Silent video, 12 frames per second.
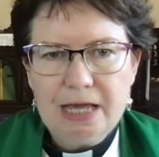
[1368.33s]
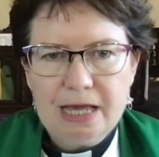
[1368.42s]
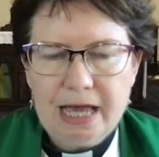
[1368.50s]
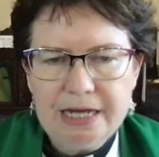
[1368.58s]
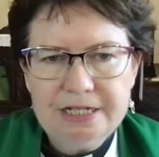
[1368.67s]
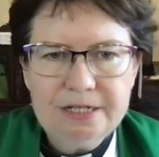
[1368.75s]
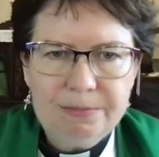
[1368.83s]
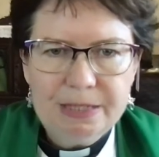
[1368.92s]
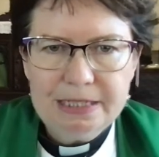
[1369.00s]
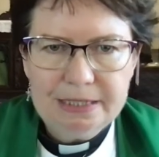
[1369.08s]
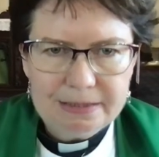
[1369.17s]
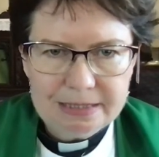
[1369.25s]
and to be
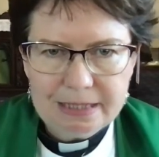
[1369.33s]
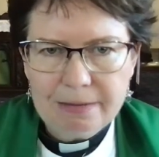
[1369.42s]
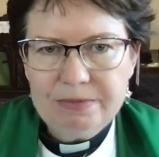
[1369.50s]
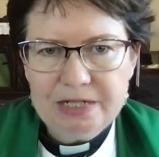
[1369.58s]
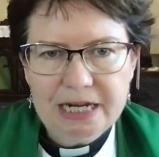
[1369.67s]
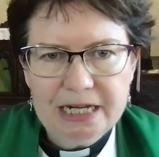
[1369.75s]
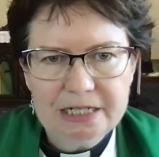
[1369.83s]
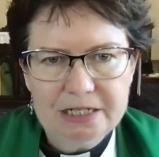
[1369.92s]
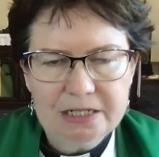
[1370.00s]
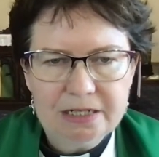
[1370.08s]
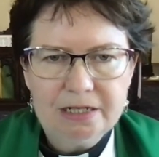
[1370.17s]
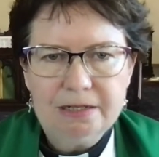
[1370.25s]
subject
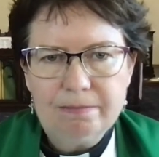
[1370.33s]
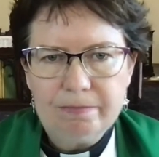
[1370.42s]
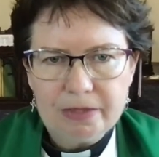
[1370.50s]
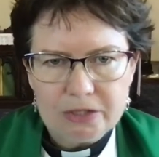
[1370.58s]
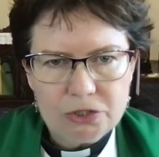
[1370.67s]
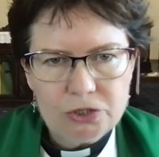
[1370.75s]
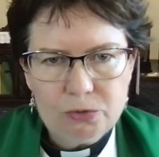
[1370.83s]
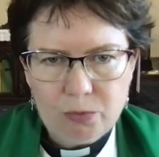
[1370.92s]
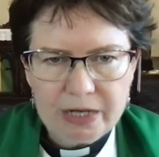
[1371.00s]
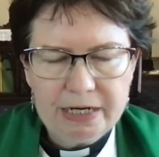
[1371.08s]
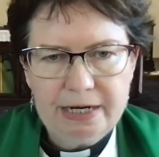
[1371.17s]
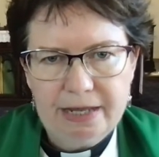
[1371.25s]
to
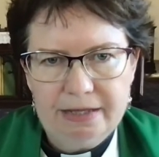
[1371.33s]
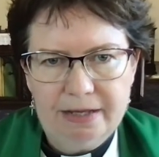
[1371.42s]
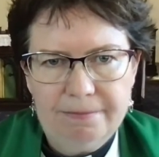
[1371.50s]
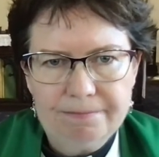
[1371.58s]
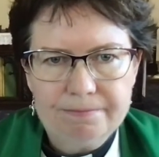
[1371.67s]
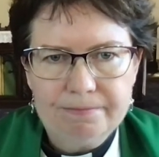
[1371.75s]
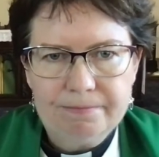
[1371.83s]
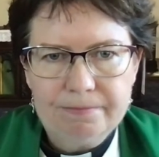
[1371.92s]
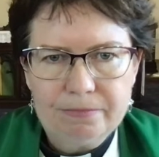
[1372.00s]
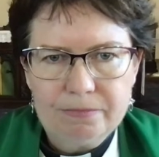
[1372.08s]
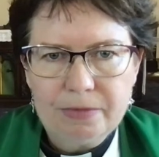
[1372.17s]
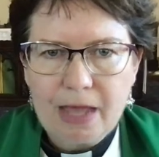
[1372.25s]
one another
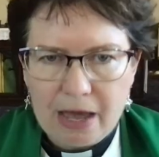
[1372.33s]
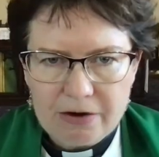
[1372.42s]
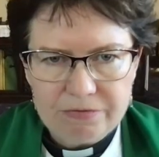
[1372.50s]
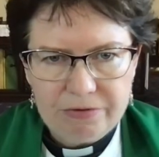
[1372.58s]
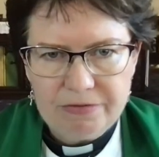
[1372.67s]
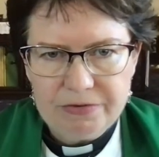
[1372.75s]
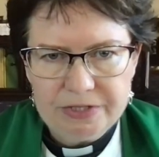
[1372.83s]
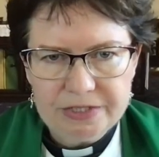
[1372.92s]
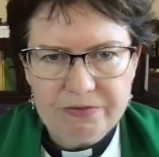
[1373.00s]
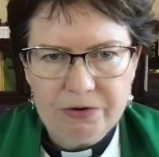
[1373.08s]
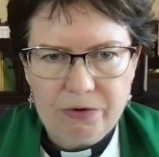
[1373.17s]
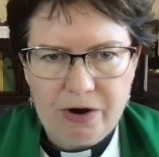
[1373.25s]
out of reverence
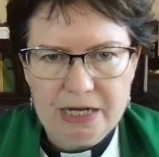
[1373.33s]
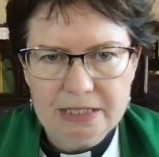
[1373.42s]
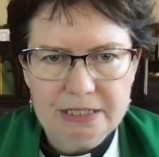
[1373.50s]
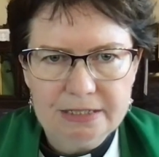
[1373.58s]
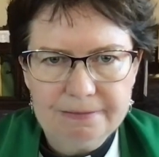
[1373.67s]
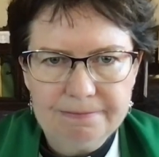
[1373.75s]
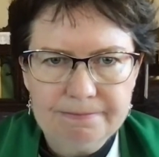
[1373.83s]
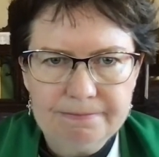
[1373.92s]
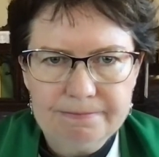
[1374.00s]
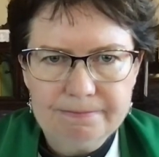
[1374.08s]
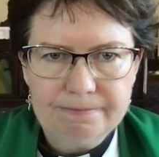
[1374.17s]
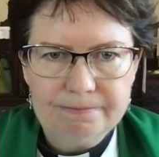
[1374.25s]
for Christ.
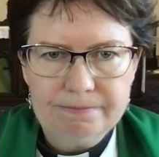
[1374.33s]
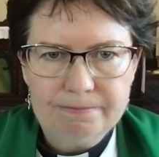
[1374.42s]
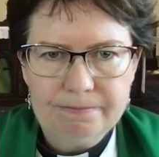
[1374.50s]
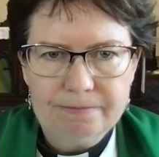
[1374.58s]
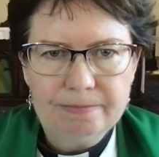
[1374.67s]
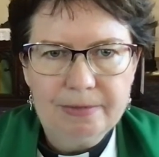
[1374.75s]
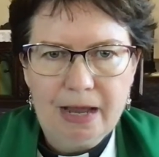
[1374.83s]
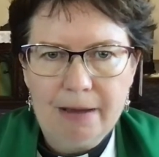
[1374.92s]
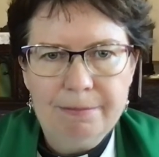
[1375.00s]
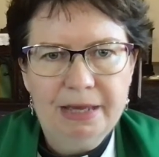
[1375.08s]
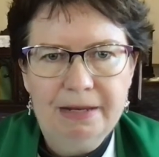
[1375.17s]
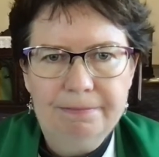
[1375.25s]

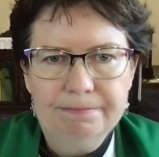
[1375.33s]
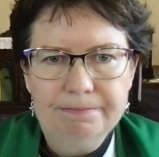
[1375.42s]
Amen.